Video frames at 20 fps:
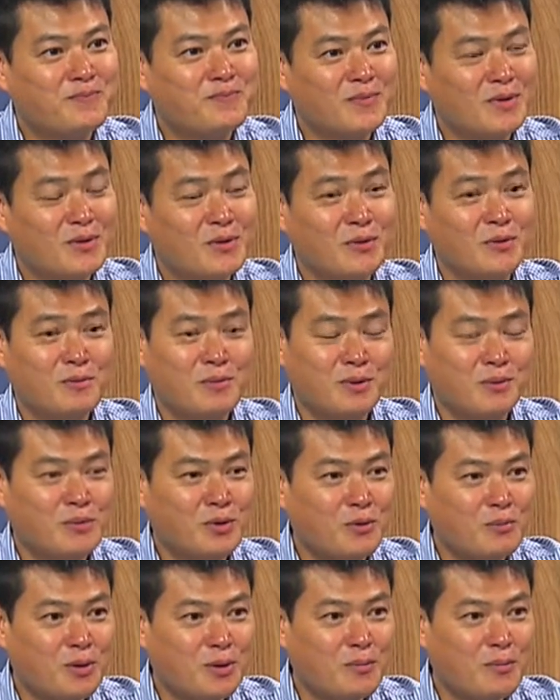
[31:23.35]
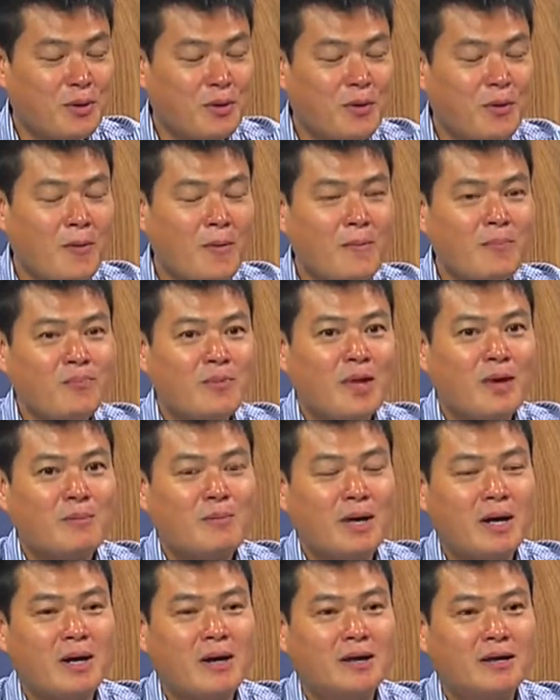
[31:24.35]
It will be more people,
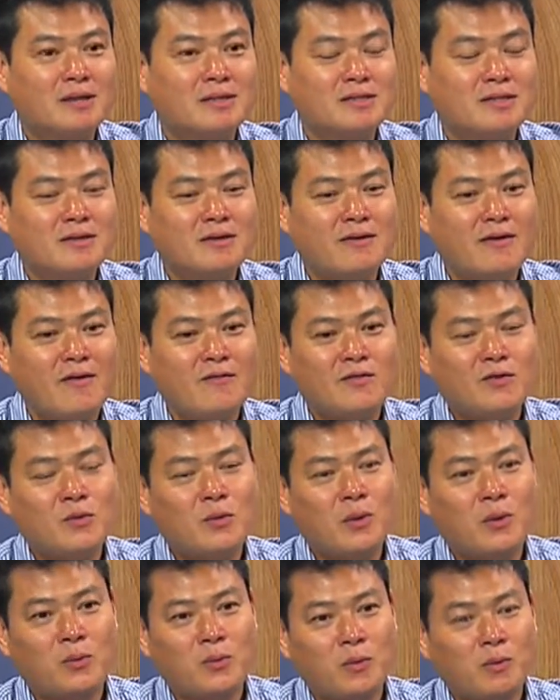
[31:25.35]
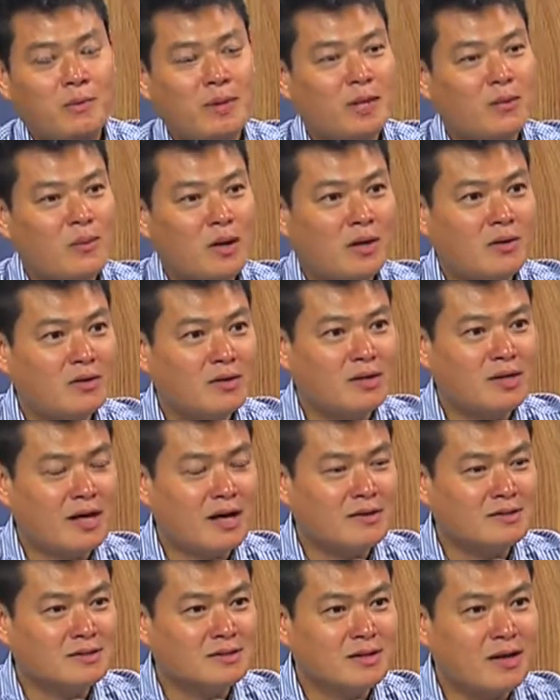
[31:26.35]
but instead of everyone will make
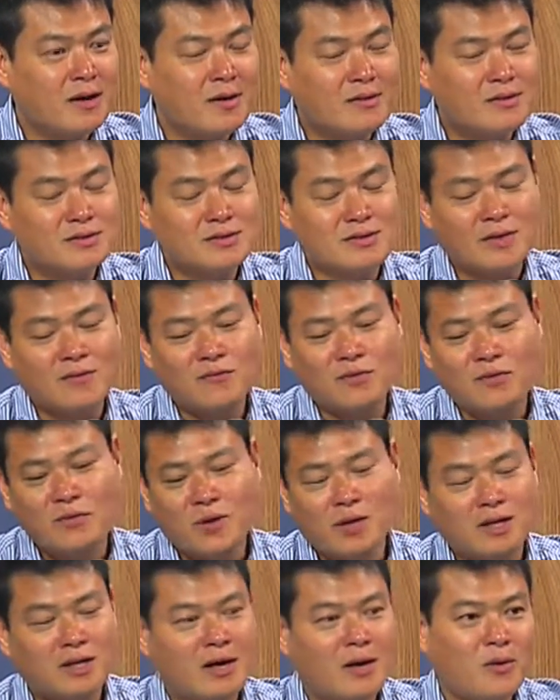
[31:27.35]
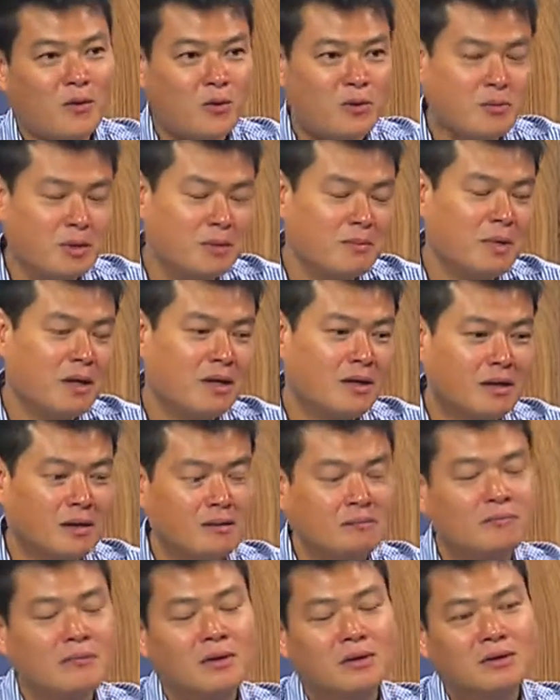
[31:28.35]
$100,000, everyone now will be
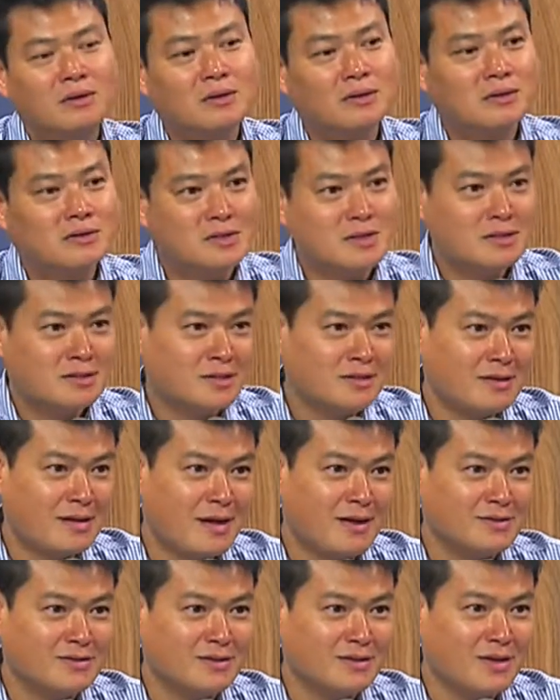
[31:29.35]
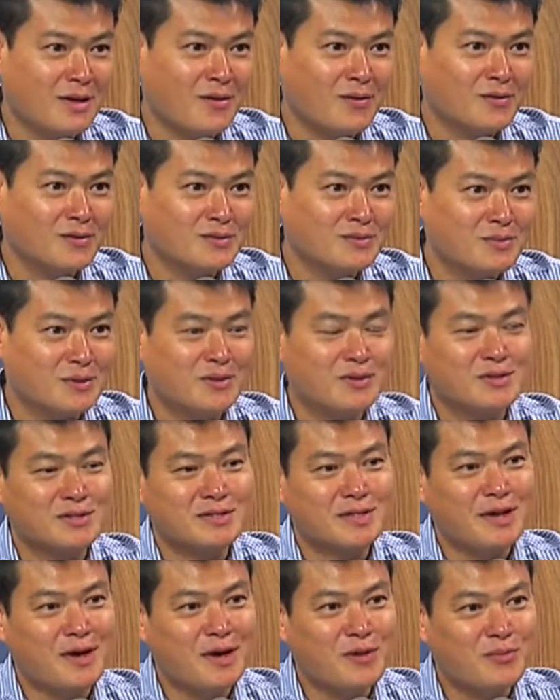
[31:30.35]
making $60,000 because
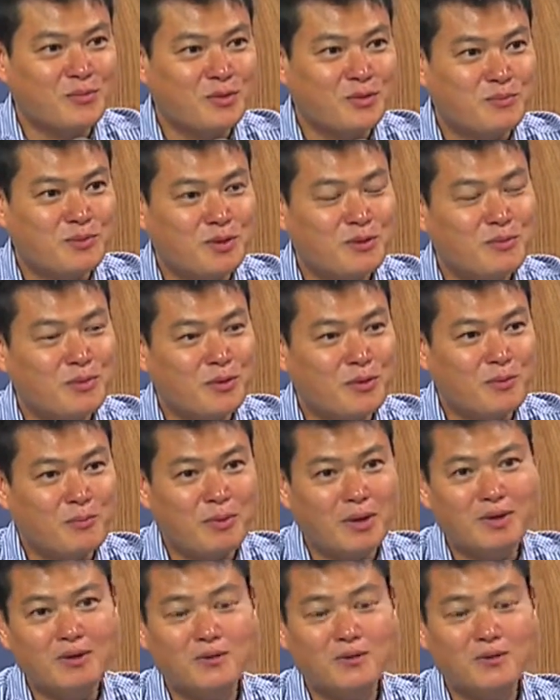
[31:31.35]
now have more people, but the